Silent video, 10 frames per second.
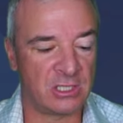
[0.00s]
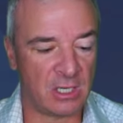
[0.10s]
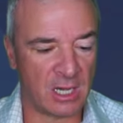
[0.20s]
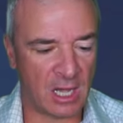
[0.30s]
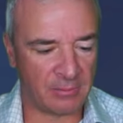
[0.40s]

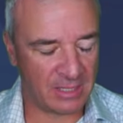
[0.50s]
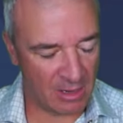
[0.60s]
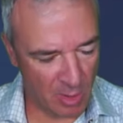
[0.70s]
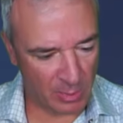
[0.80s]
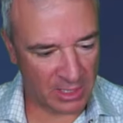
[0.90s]
I
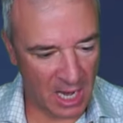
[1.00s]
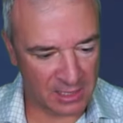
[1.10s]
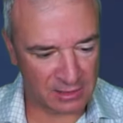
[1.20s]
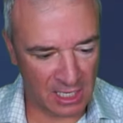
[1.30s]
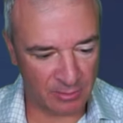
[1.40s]
can't remember the
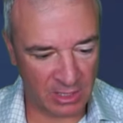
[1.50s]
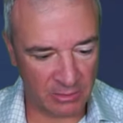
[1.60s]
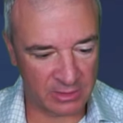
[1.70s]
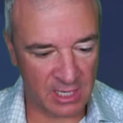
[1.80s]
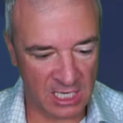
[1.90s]
guy's name, but he
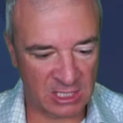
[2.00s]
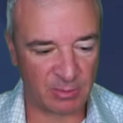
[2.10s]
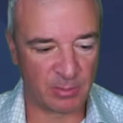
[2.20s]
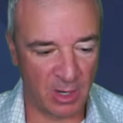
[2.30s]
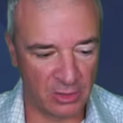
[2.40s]
was actually
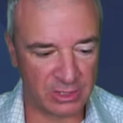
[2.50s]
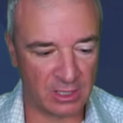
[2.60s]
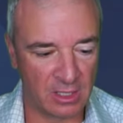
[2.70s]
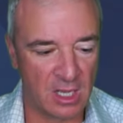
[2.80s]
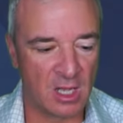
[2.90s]

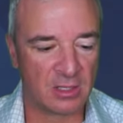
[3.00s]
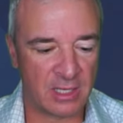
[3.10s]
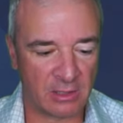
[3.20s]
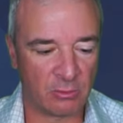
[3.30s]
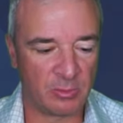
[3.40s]
proposing
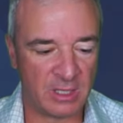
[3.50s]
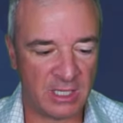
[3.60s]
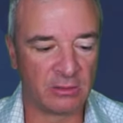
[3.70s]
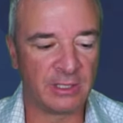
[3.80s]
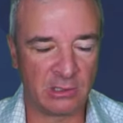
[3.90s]
that it would be
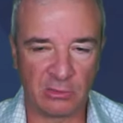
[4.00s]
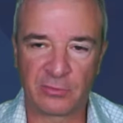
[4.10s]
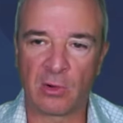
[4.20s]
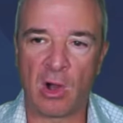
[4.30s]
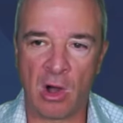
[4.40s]
illegal
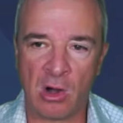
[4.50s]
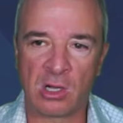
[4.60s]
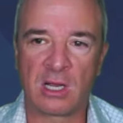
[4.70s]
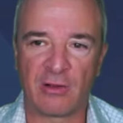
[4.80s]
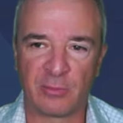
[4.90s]
for
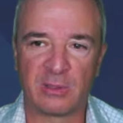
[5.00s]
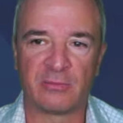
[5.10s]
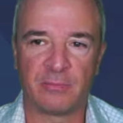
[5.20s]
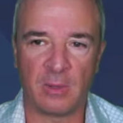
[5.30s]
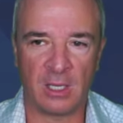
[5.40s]
all
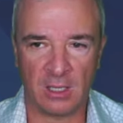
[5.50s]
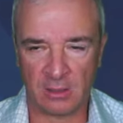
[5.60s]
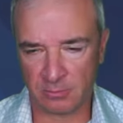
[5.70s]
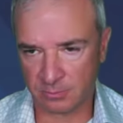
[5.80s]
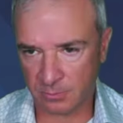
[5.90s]
government, uh,
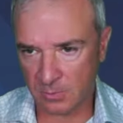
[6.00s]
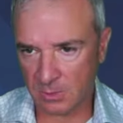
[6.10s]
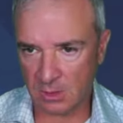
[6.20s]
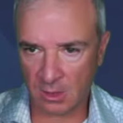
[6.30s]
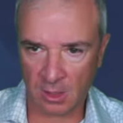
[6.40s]
um,
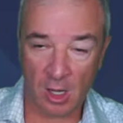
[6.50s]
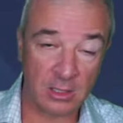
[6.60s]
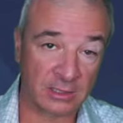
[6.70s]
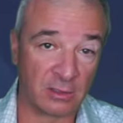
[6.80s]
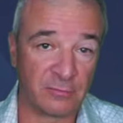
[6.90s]
uh, all
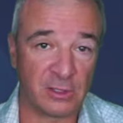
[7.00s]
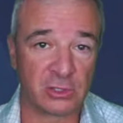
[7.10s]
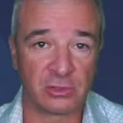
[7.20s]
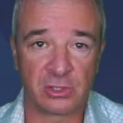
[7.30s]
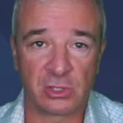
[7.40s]
elected
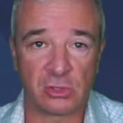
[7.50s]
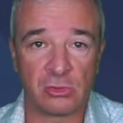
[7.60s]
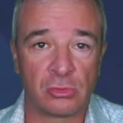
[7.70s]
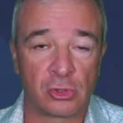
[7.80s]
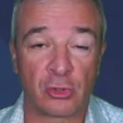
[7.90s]
officials
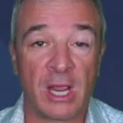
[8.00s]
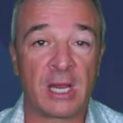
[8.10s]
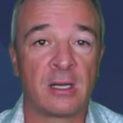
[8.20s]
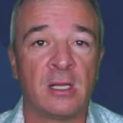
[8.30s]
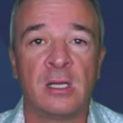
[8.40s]
to
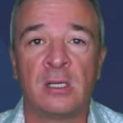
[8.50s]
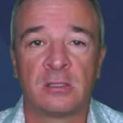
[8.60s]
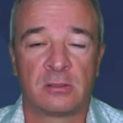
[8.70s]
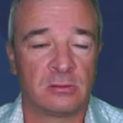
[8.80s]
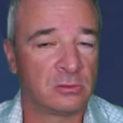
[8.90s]
trade,
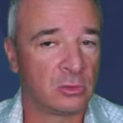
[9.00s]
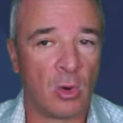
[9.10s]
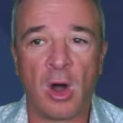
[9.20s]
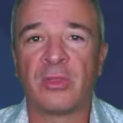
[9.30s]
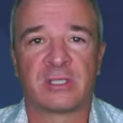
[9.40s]
to do
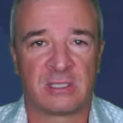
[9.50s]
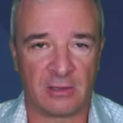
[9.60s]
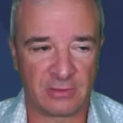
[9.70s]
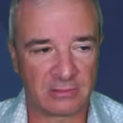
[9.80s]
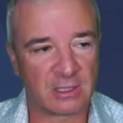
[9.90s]
all this
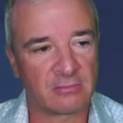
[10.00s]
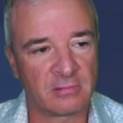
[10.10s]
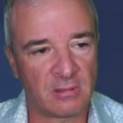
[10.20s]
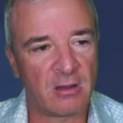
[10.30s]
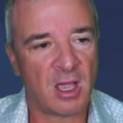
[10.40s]
stuff. And I was like,
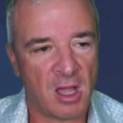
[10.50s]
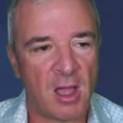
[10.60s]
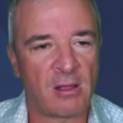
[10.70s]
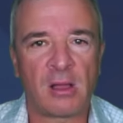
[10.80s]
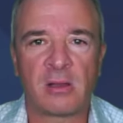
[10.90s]
okay,
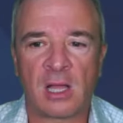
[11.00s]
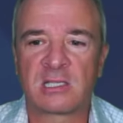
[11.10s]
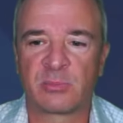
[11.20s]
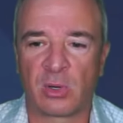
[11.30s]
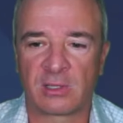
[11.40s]
I, I, I'd
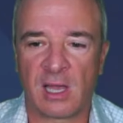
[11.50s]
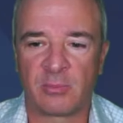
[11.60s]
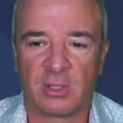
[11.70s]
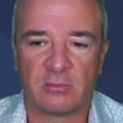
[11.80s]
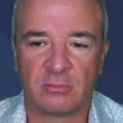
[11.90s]
support that,
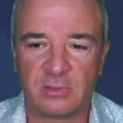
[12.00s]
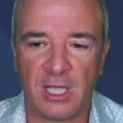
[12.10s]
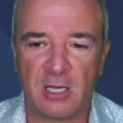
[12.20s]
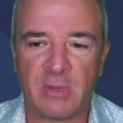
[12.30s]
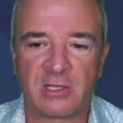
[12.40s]
but the
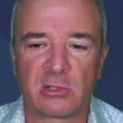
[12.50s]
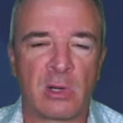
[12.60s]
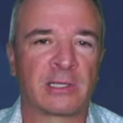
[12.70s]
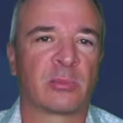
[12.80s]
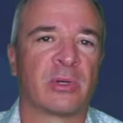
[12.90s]
inmates are
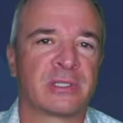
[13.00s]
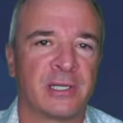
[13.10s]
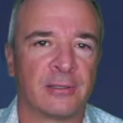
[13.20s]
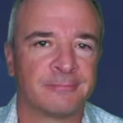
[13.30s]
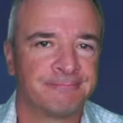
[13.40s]
running the prison
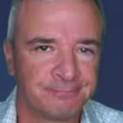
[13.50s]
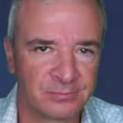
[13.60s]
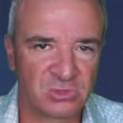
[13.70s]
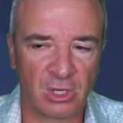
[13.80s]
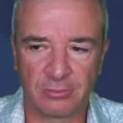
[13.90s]
here,
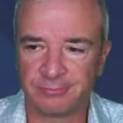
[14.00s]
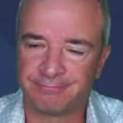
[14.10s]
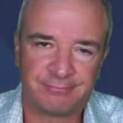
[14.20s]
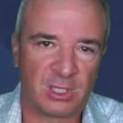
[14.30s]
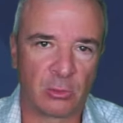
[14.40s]
so
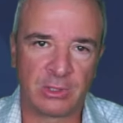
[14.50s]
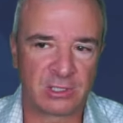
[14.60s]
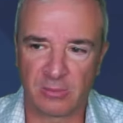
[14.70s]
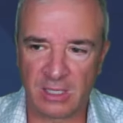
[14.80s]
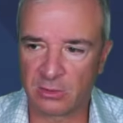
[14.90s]
they're the ones that are
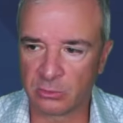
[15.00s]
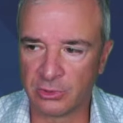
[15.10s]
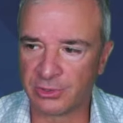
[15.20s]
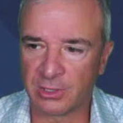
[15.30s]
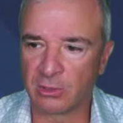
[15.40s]
going to make the
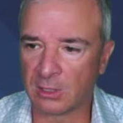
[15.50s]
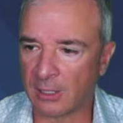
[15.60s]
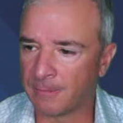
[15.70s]
rules. And good luck.